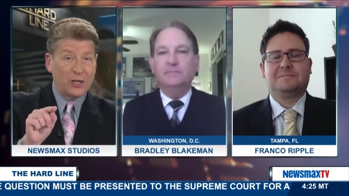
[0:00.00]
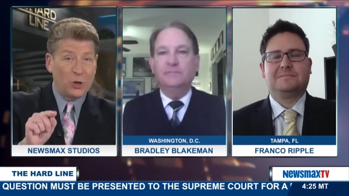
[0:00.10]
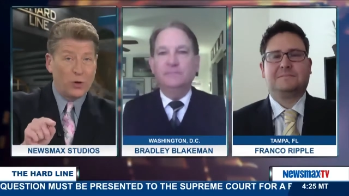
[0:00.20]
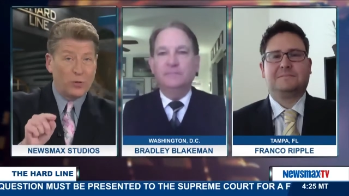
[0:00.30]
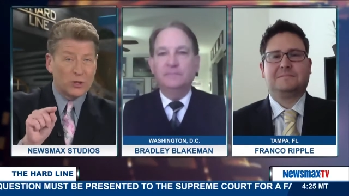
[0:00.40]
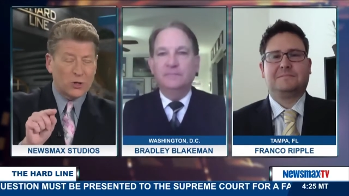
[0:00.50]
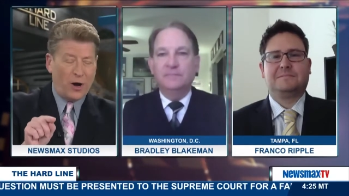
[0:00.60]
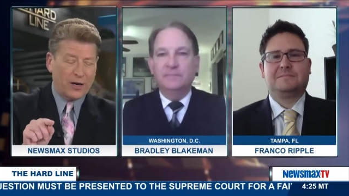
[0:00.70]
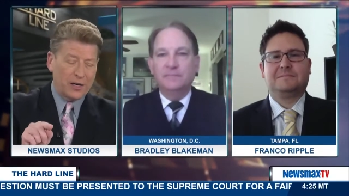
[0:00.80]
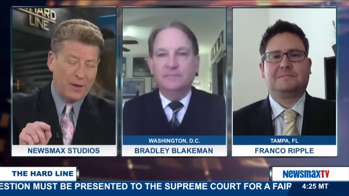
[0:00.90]
Speaker 1: who he was
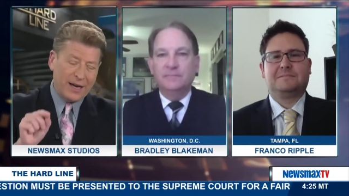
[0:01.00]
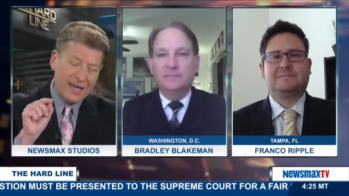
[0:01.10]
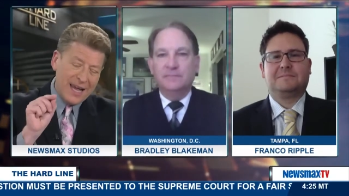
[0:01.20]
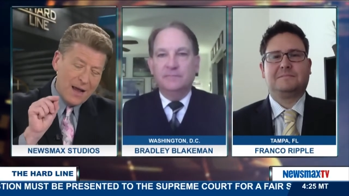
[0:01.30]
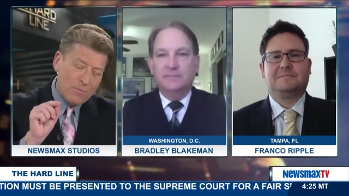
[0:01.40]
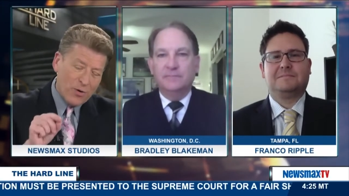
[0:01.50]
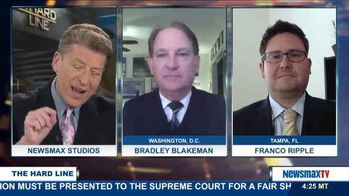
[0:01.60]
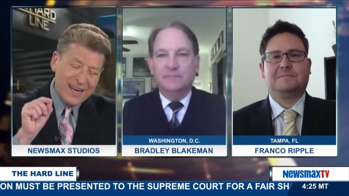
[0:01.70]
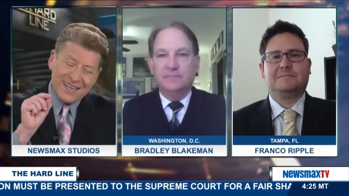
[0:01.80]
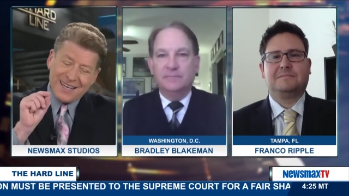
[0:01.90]
talking about.
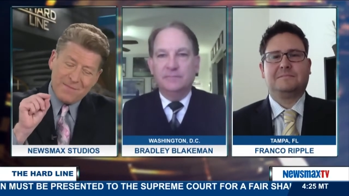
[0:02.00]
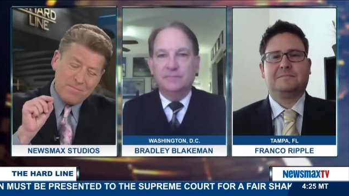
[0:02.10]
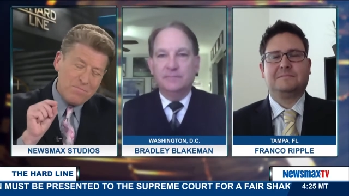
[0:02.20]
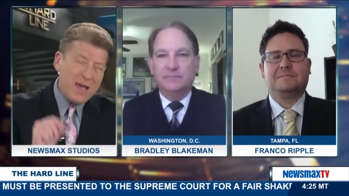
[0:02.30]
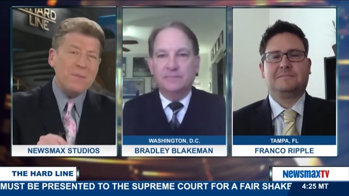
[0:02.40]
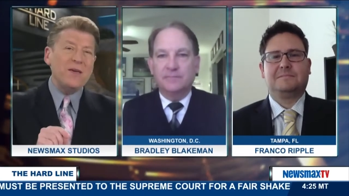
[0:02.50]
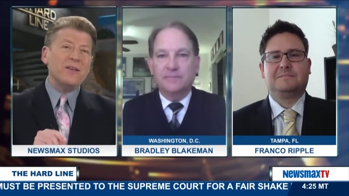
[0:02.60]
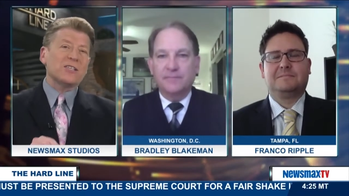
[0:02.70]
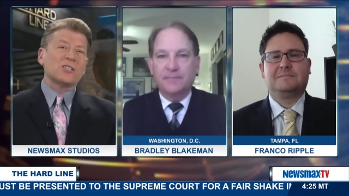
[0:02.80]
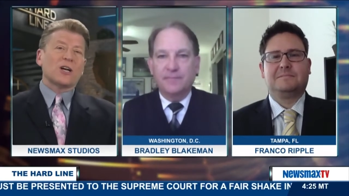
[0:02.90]
Brad, maybe
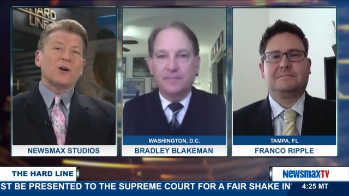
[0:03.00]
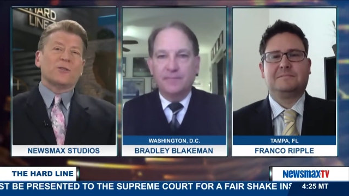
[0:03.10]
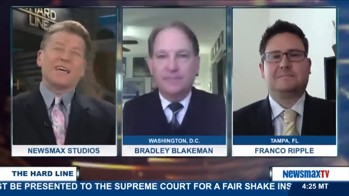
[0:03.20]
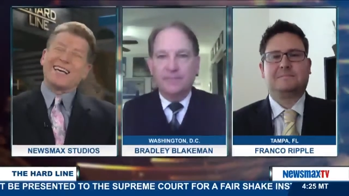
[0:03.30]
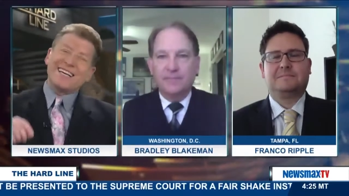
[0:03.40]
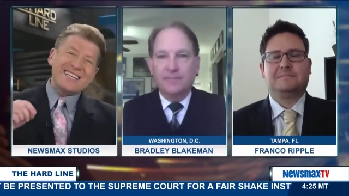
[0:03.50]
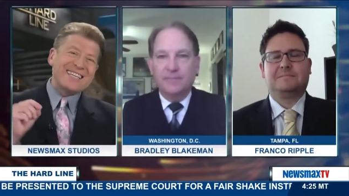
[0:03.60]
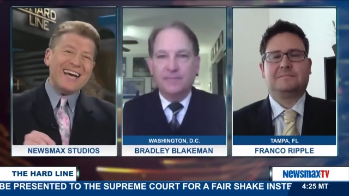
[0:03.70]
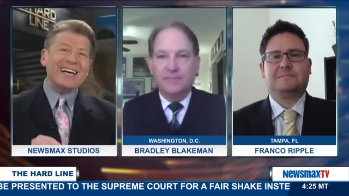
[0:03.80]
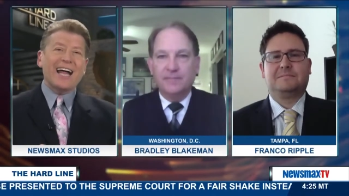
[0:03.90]
this is a good thing.
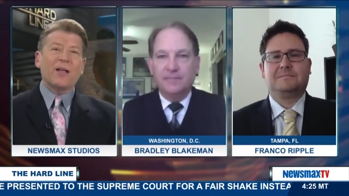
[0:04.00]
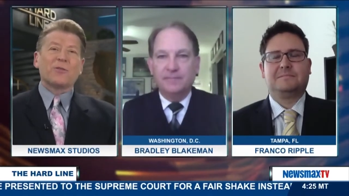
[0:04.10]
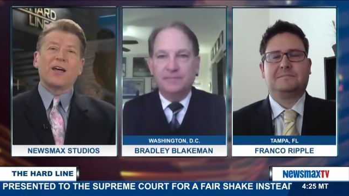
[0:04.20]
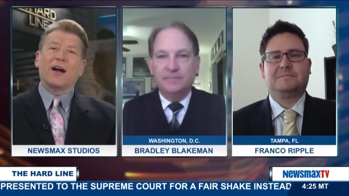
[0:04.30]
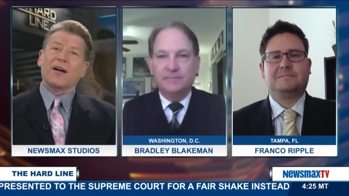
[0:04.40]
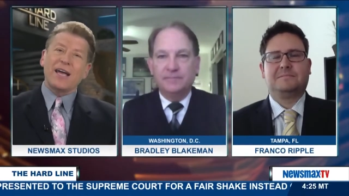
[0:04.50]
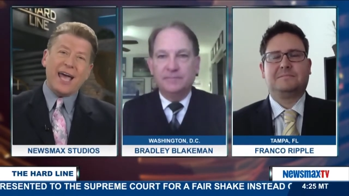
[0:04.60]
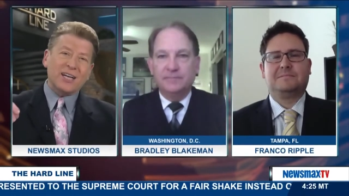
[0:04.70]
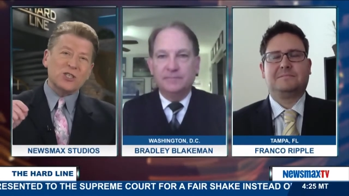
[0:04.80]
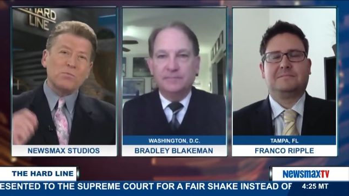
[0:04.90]
Get it out there,
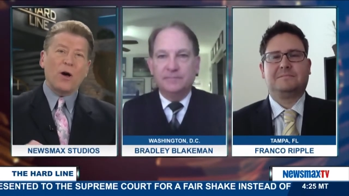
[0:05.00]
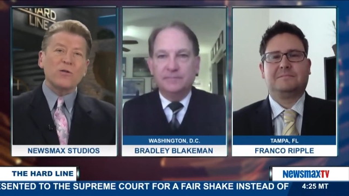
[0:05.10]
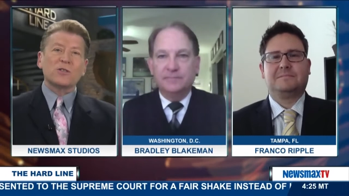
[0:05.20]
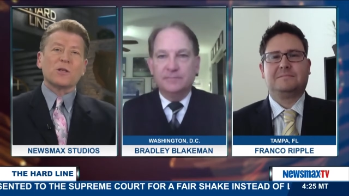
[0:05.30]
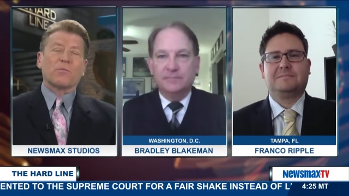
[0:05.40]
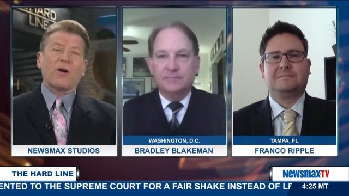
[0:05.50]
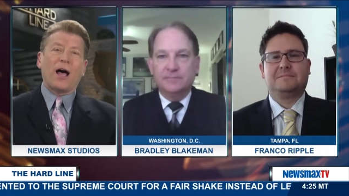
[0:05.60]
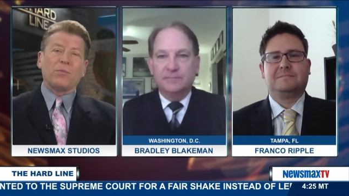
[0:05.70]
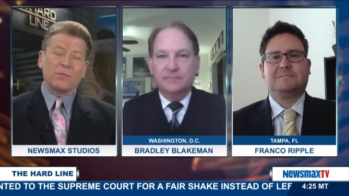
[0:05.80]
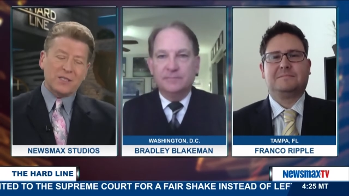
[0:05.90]
expose the
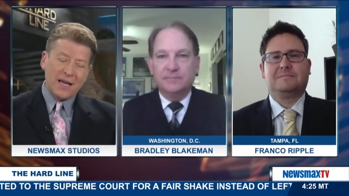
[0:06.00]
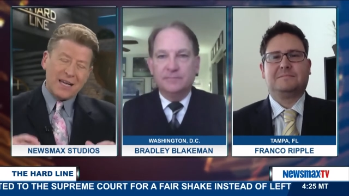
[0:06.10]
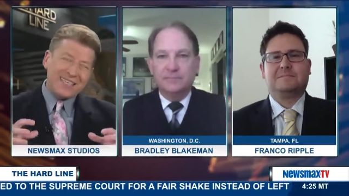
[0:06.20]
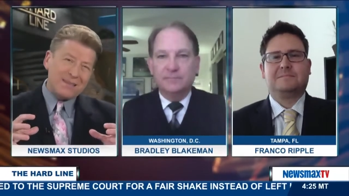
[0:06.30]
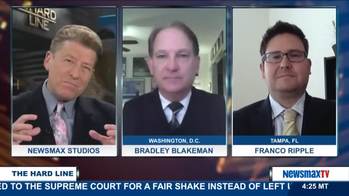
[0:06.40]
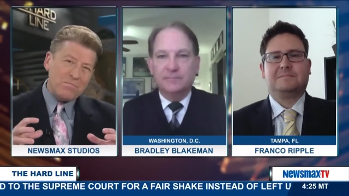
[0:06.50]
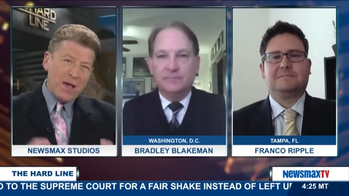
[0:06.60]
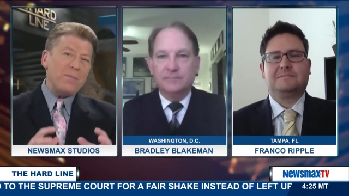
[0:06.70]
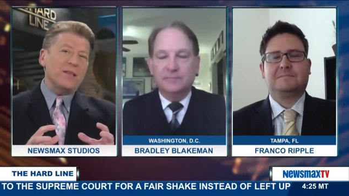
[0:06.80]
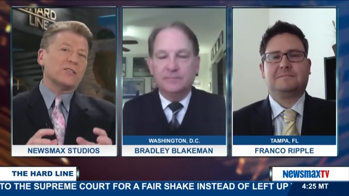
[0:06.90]
problems.
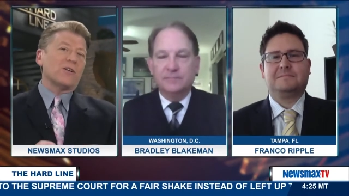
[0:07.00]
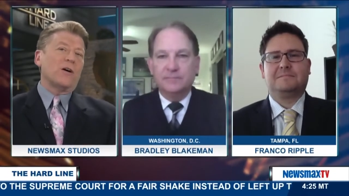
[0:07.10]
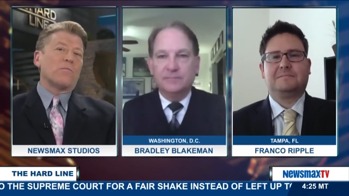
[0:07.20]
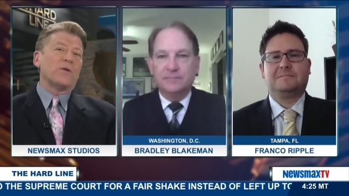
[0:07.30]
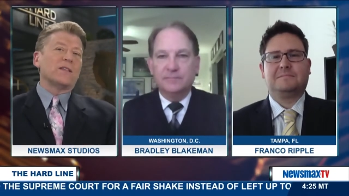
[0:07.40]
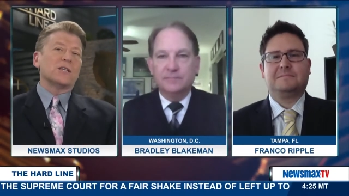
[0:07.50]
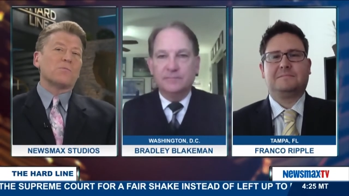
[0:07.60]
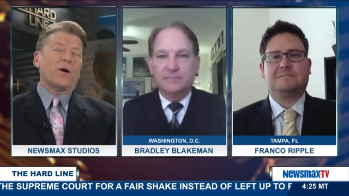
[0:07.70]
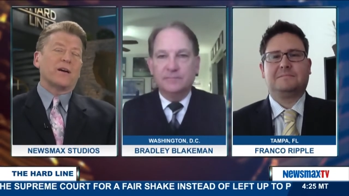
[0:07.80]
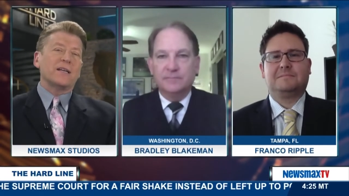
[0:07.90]
Maybe this will help bring this
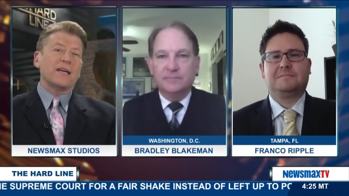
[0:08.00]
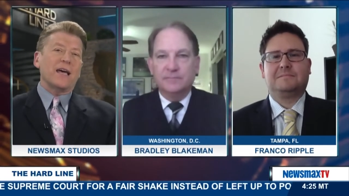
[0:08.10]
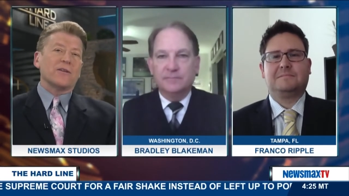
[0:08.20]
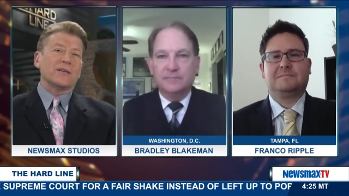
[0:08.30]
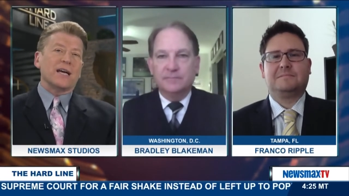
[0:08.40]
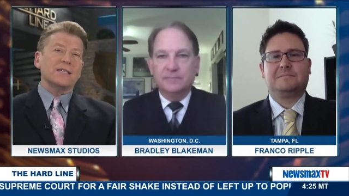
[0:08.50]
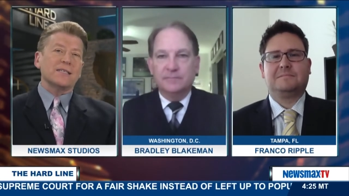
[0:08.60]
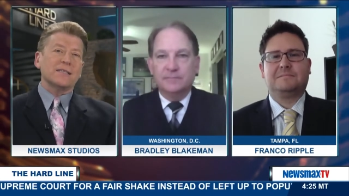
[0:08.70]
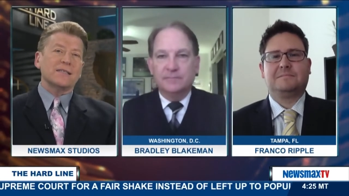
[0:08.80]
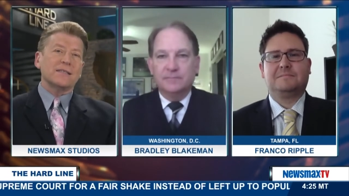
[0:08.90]
party together,
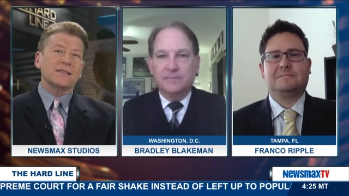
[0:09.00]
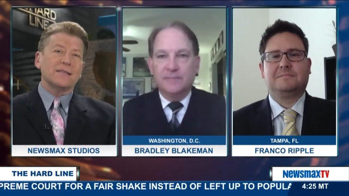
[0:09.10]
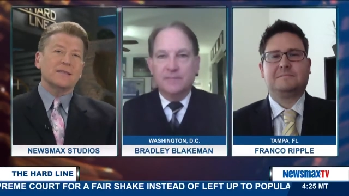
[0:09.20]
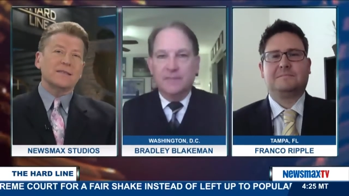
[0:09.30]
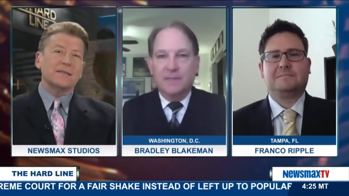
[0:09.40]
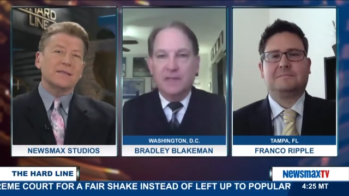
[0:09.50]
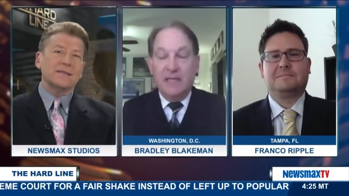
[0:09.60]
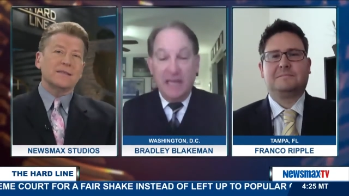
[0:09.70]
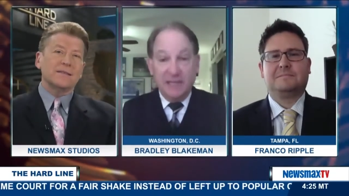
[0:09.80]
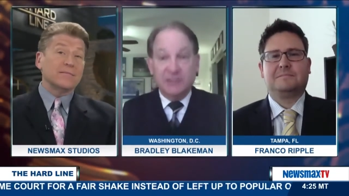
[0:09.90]
yes?
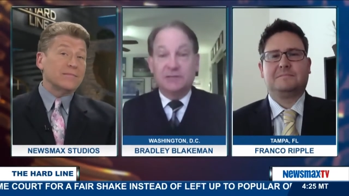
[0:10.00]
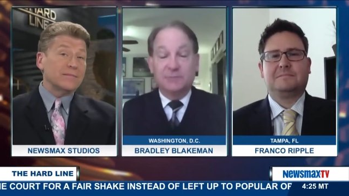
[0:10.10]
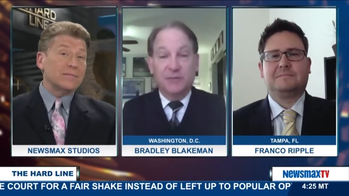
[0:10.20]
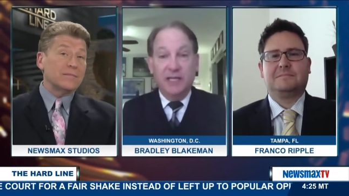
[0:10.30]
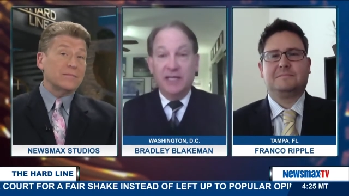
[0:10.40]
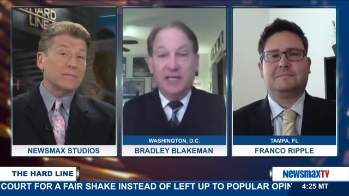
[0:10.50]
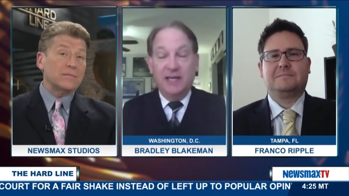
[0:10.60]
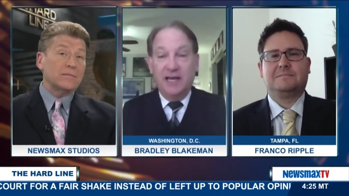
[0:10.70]
Speaker 2: Yes, really.